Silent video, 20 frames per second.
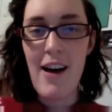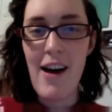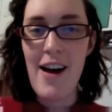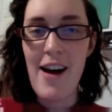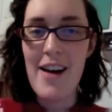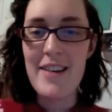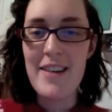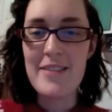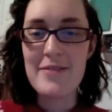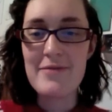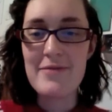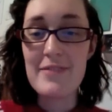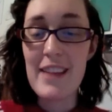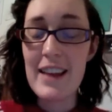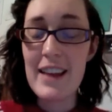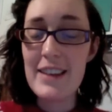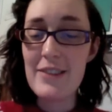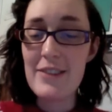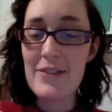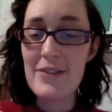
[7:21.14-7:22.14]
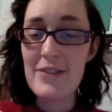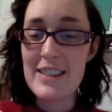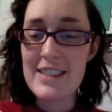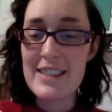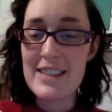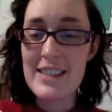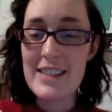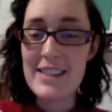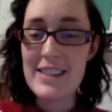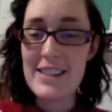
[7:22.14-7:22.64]
Thank you for
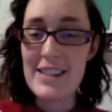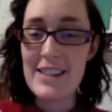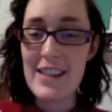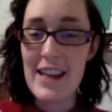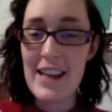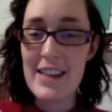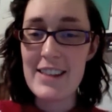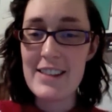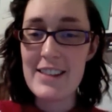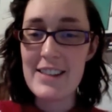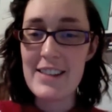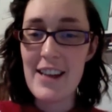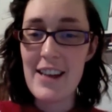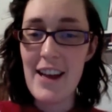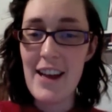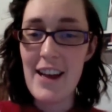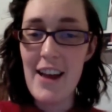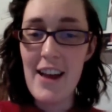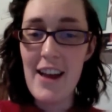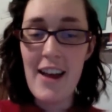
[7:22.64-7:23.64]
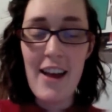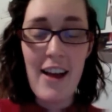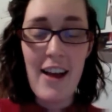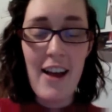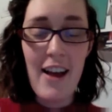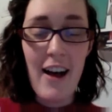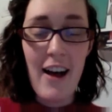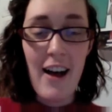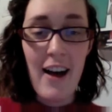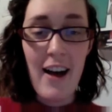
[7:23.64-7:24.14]
listening to this
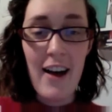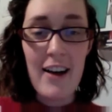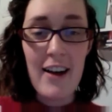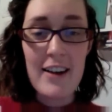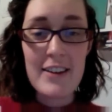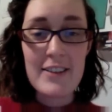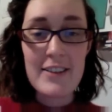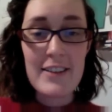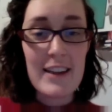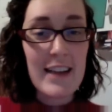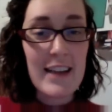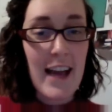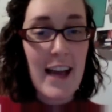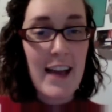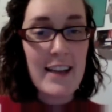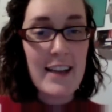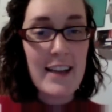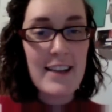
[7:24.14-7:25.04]
again,